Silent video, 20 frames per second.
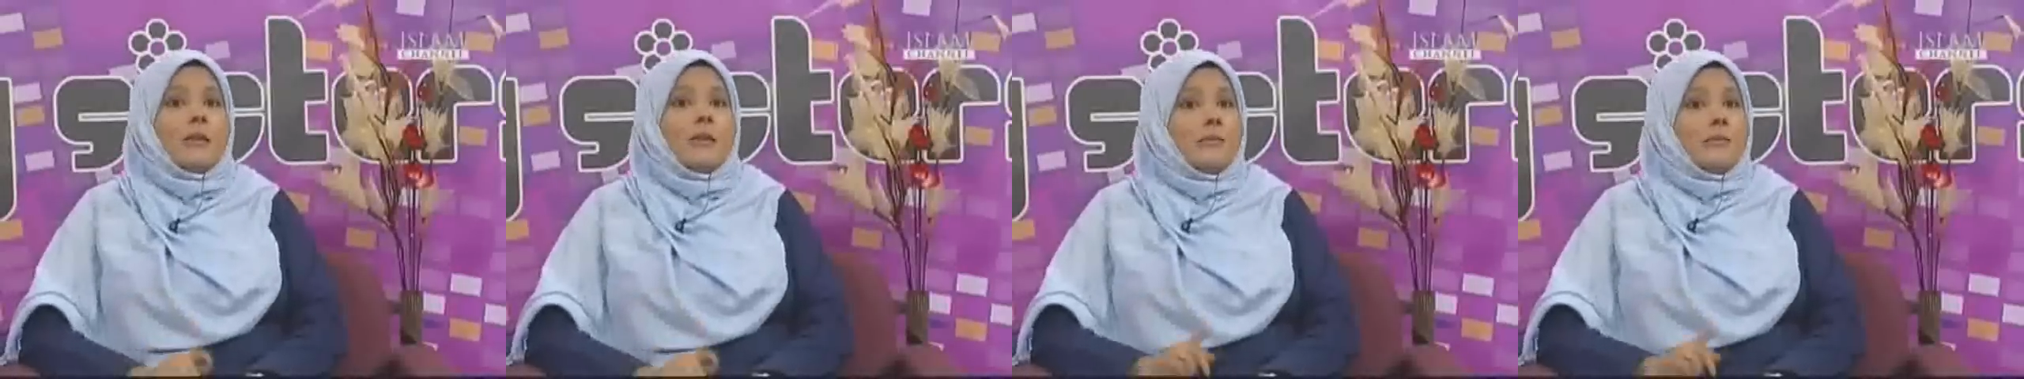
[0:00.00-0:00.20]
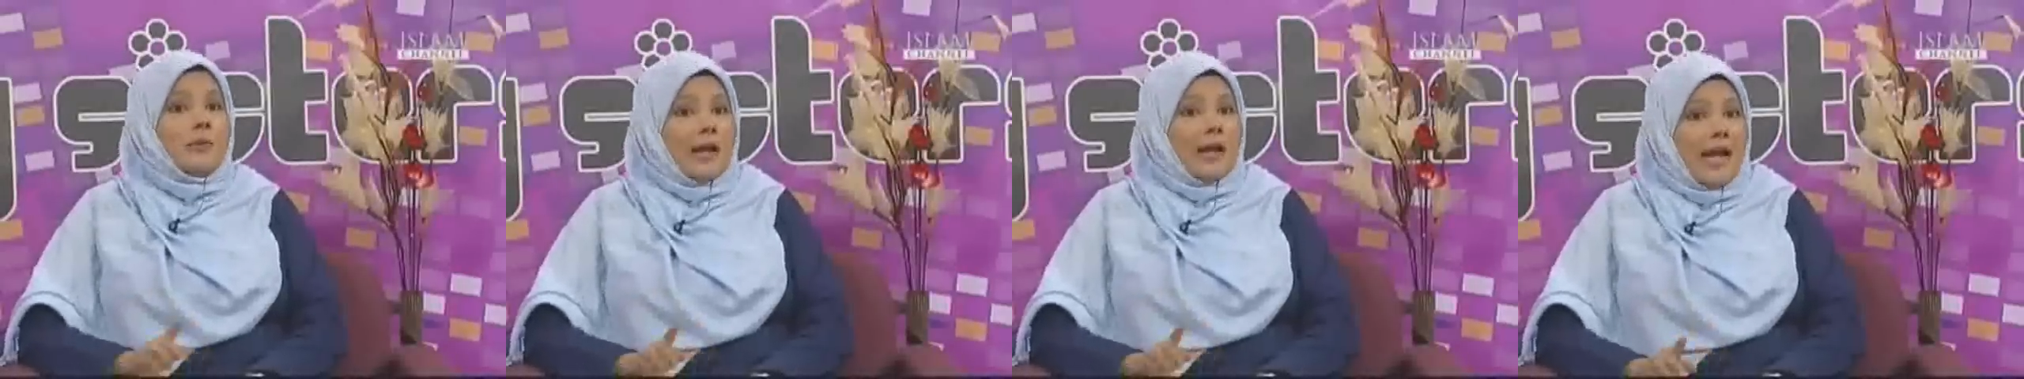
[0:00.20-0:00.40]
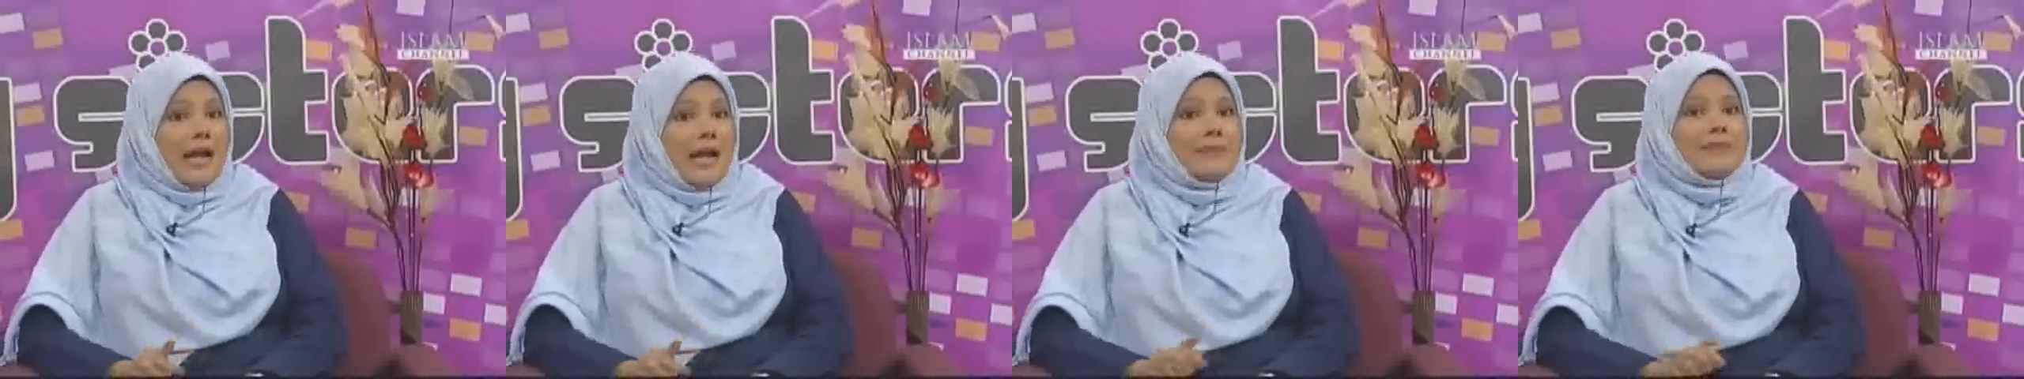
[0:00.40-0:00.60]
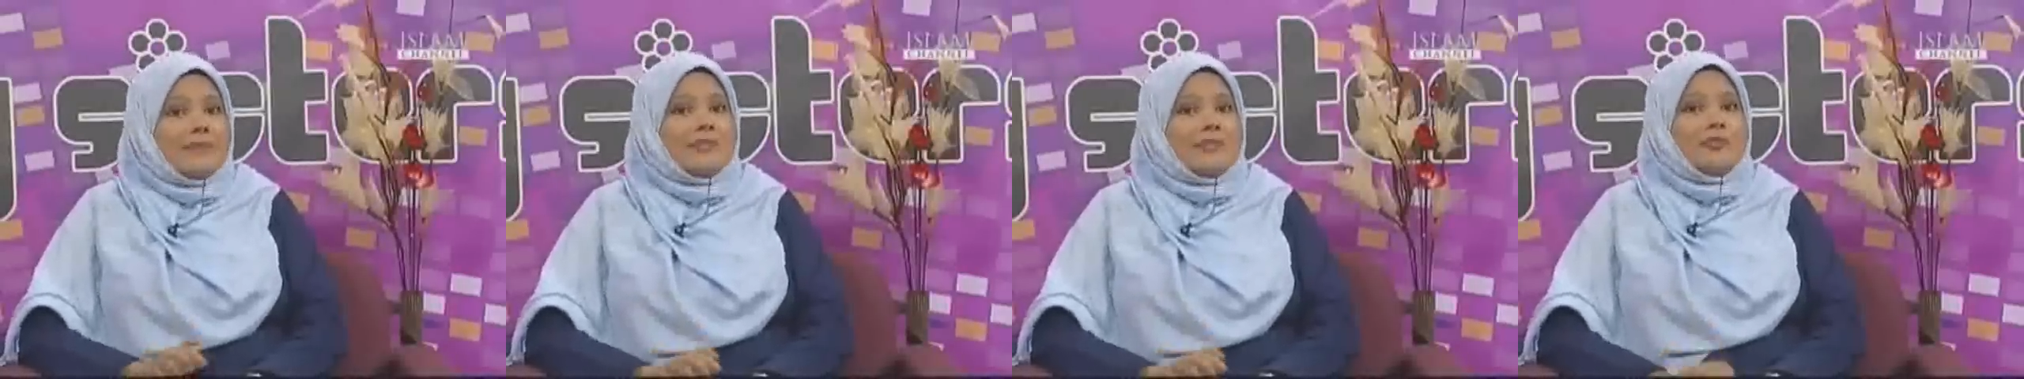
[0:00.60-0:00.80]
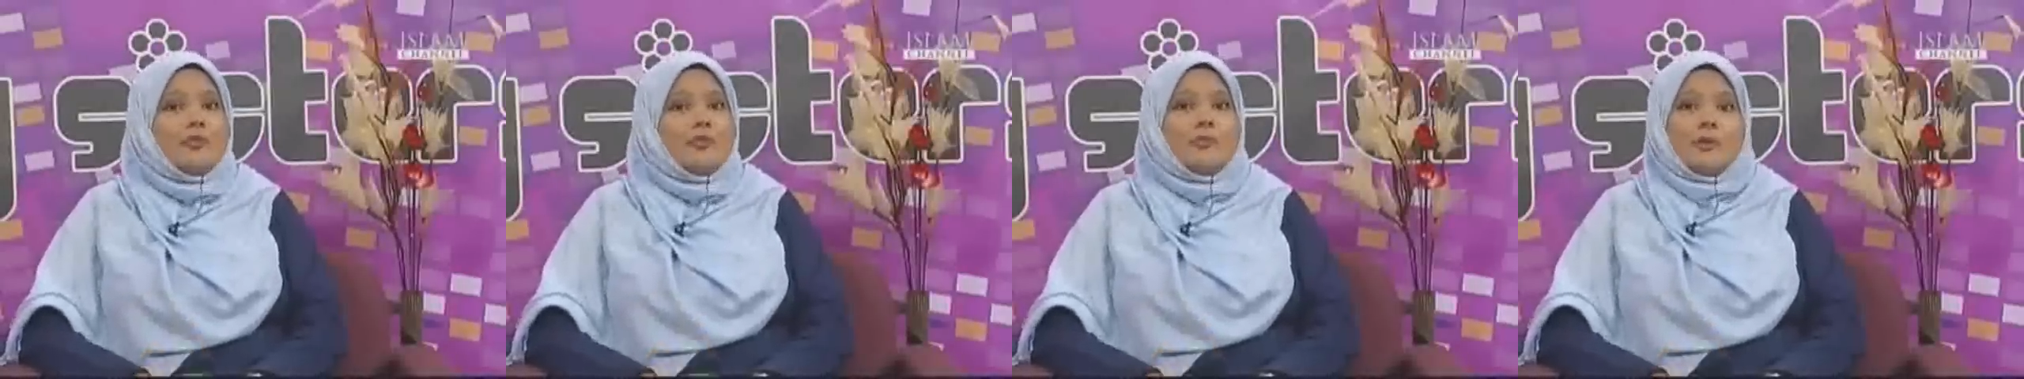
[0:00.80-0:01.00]

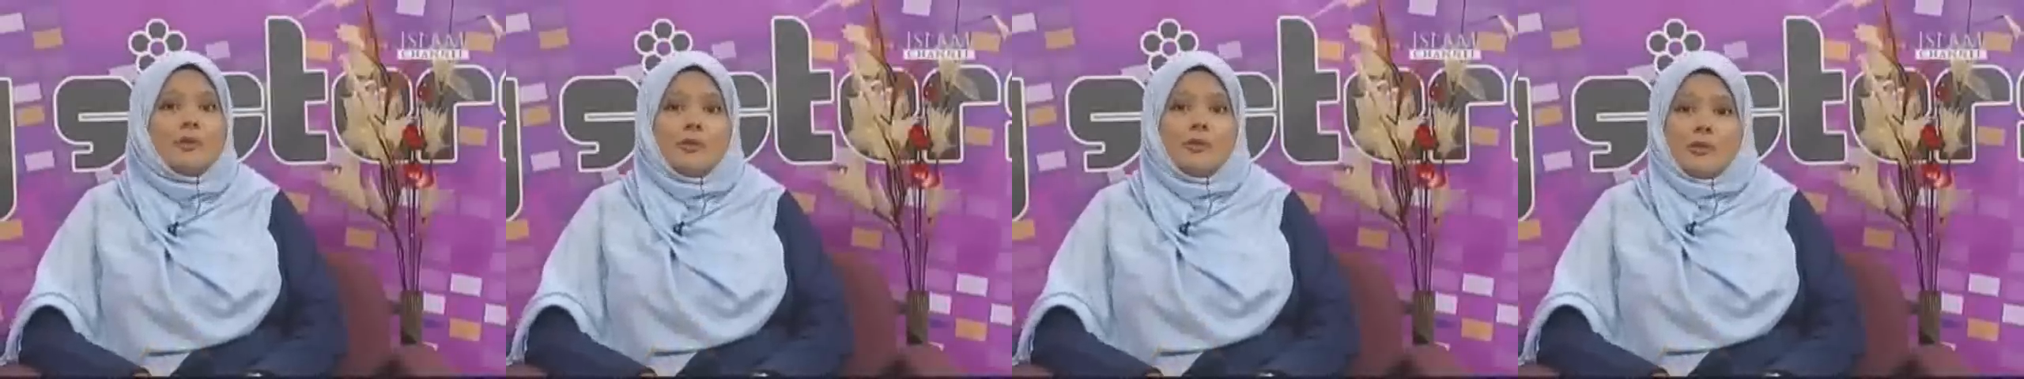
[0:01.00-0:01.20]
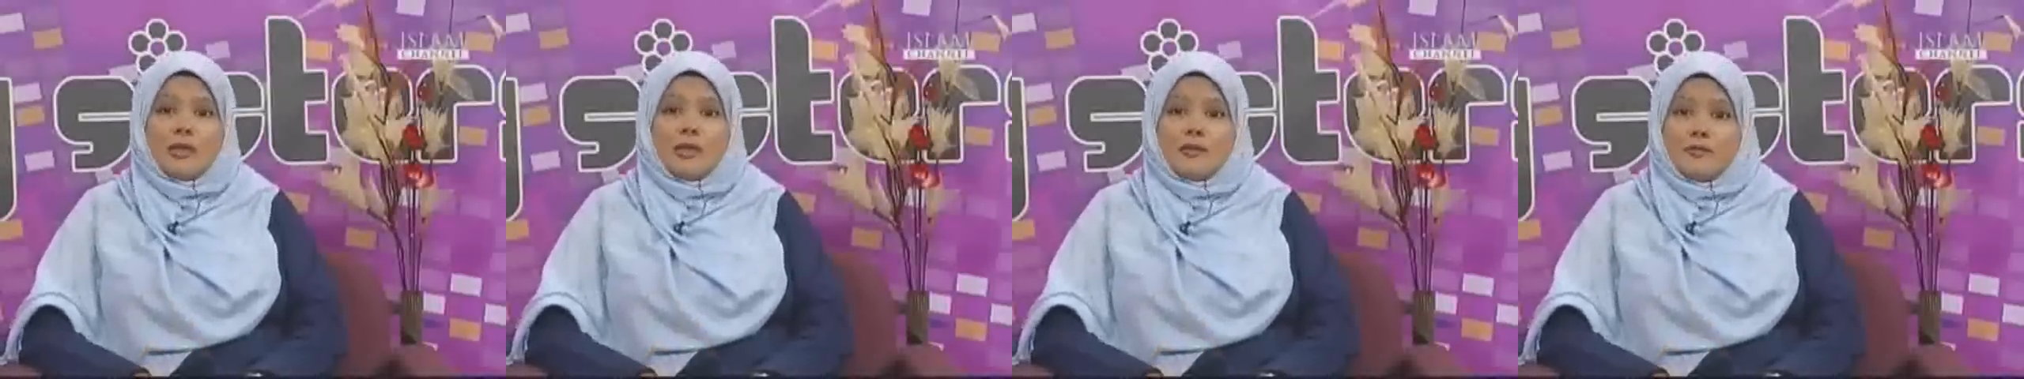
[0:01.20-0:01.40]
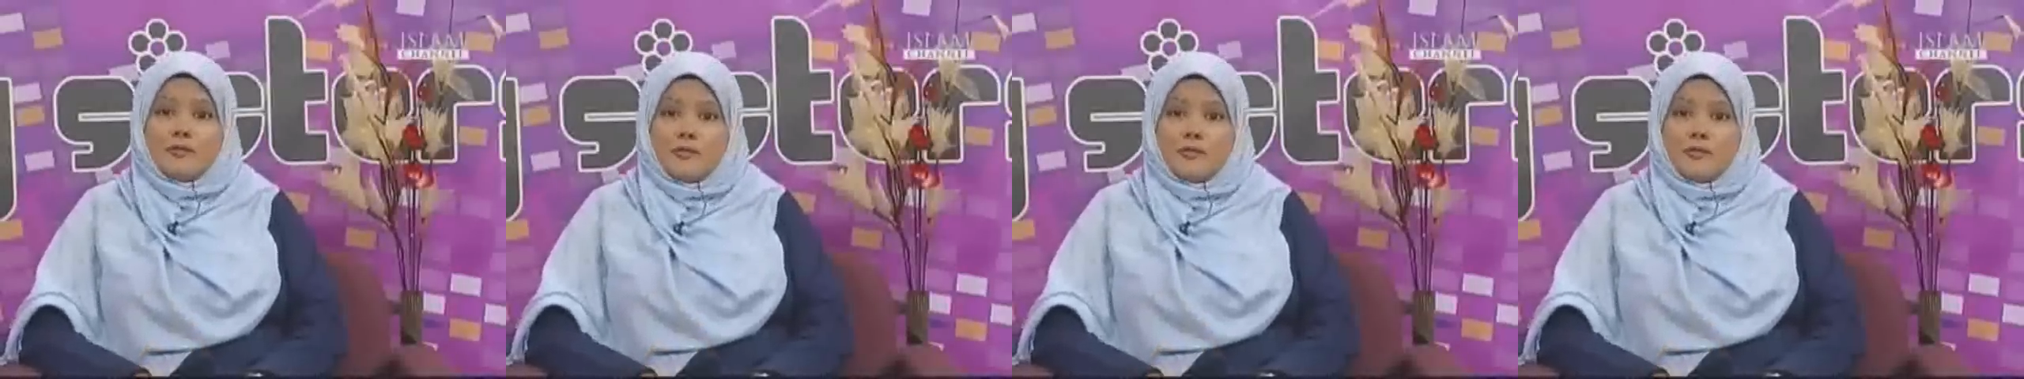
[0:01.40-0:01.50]
Perhaps you have been looking